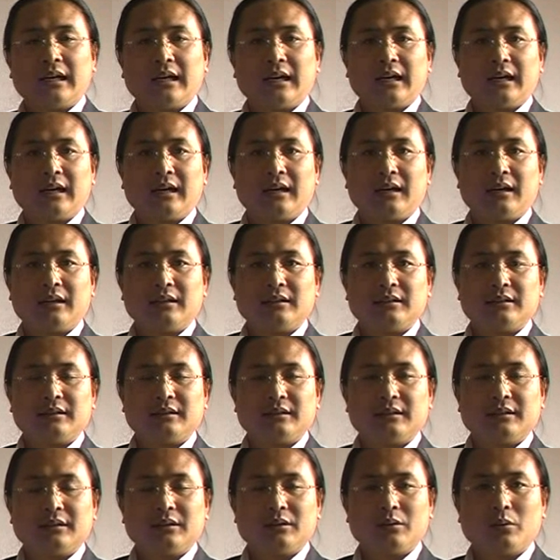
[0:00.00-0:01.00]

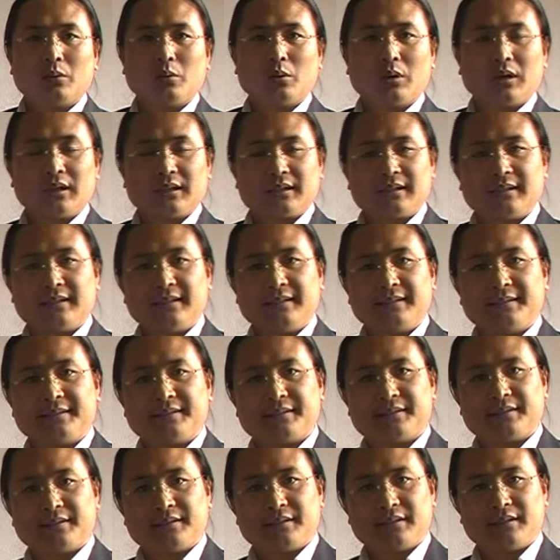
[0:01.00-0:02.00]
and what
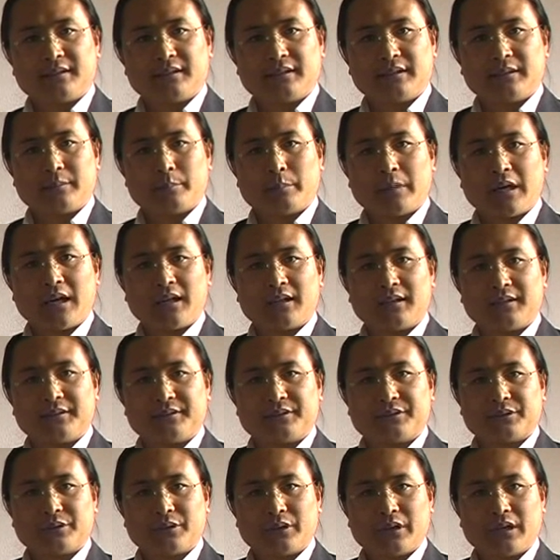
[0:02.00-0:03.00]
is
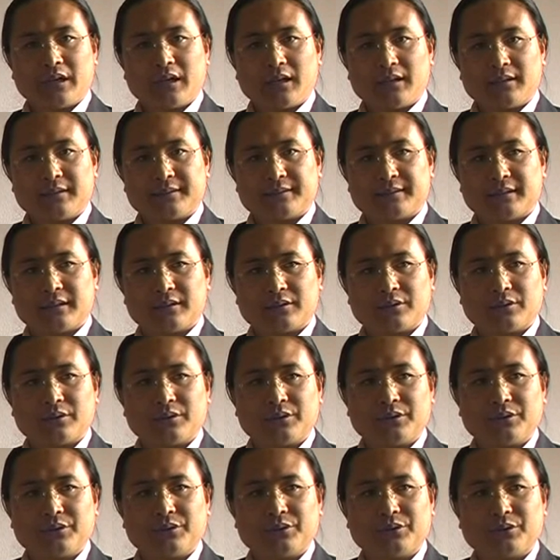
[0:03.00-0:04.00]
balance or health
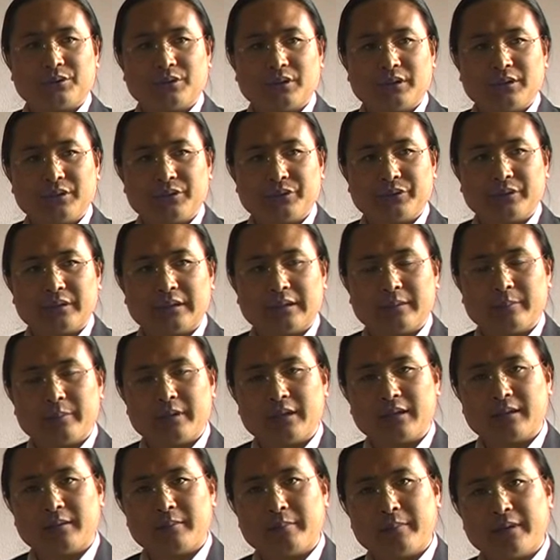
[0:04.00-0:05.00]
according to traditional
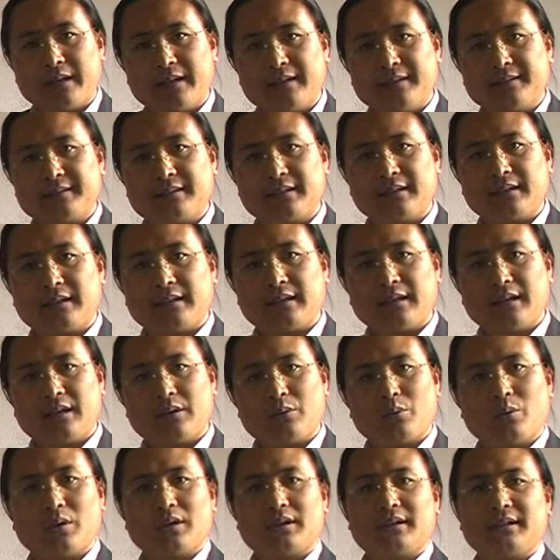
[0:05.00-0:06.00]
Tibetan medicine,
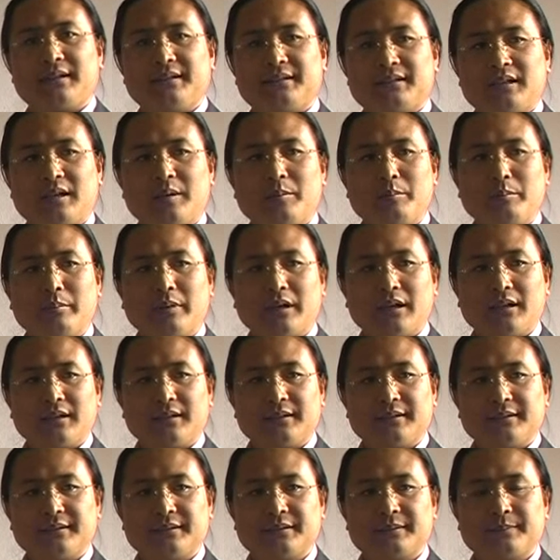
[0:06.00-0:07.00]
and what is
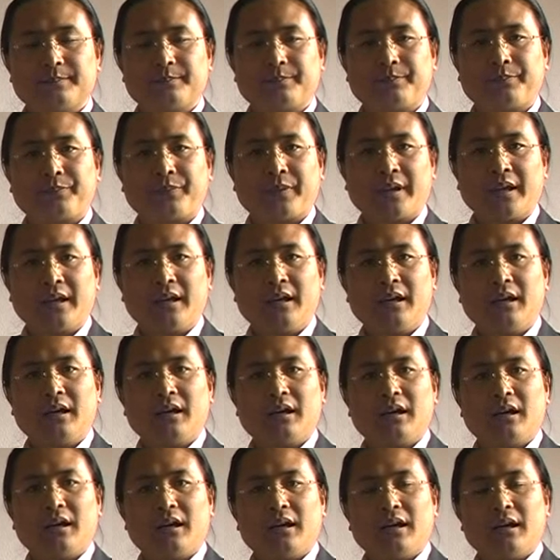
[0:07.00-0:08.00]
imbalance,
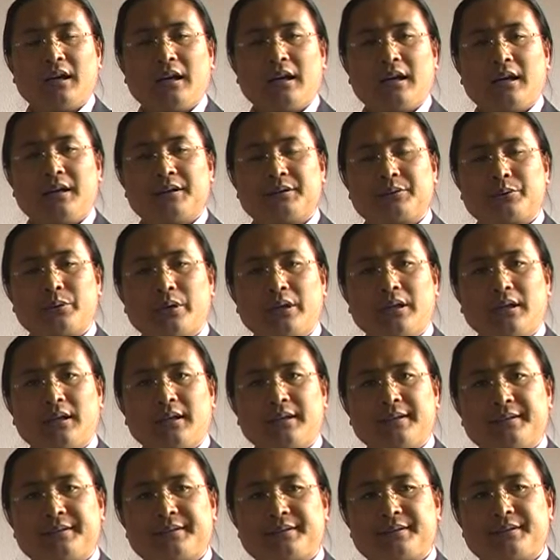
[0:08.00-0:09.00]
as well
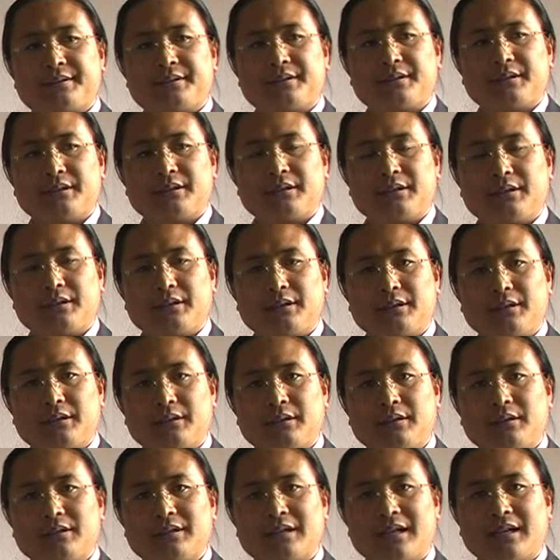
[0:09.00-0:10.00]
as
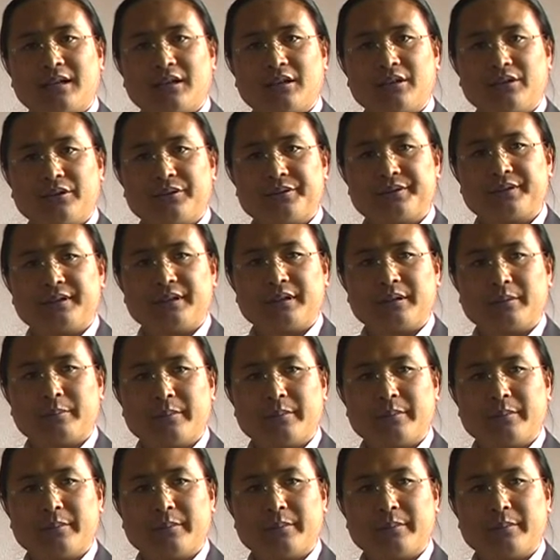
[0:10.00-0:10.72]
diagnostic